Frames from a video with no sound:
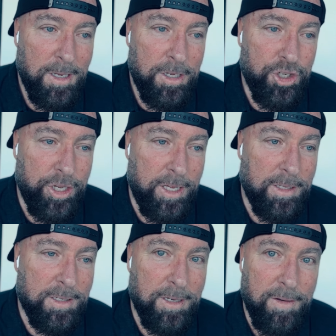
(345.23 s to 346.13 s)

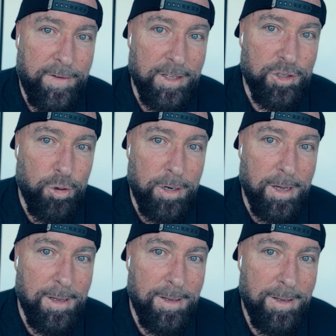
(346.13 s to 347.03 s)
jeans, felt
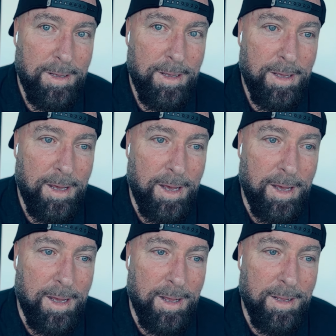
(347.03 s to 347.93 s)
schooner,
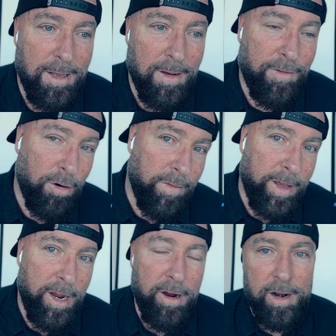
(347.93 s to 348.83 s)
uh, a phone over
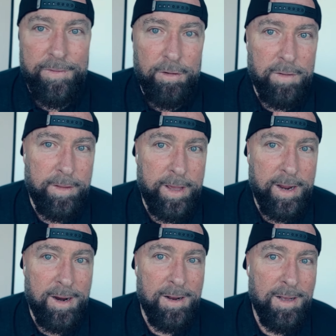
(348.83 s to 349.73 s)
here and a phone over
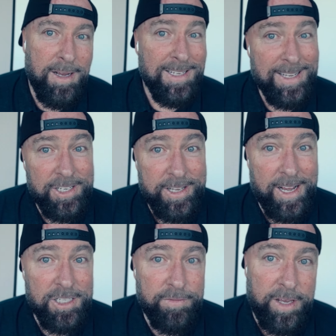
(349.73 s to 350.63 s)
there, a stash of
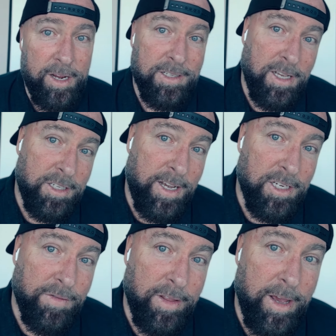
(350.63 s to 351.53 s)
cash over here, a stash of
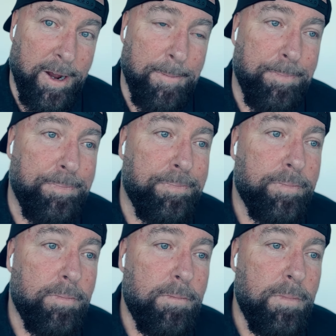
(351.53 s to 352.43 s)
cash over there.
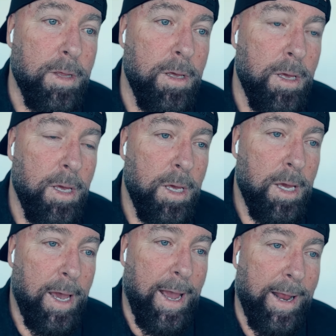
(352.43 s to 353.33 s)

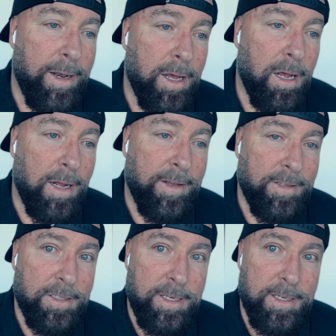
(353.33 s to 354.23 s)
And uh,
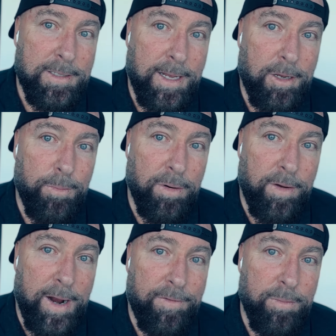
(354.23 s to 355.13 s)
identities that could
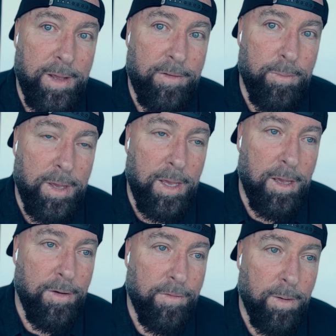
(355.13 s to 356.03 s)
provide for me to
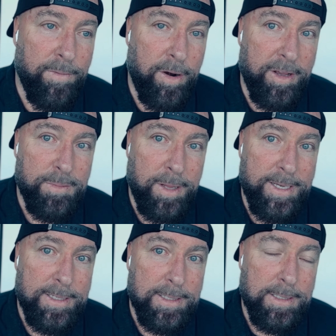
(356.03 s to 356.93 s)
be from various
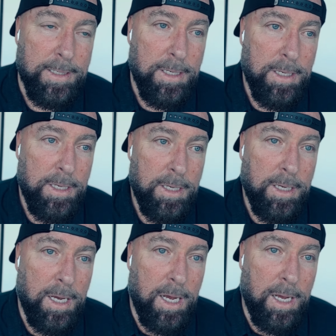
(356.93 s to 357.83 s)
places.
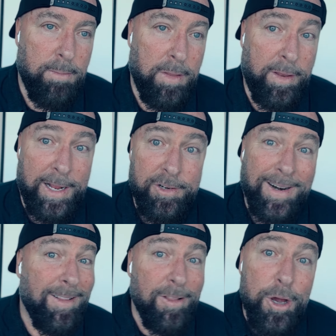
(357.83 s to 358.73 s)
Um, and then I
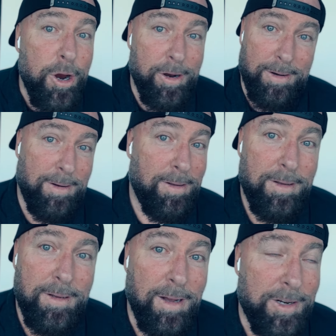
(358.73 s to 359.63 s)
try to learn.
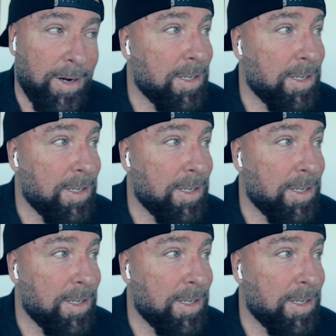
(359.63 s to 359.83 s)
I try to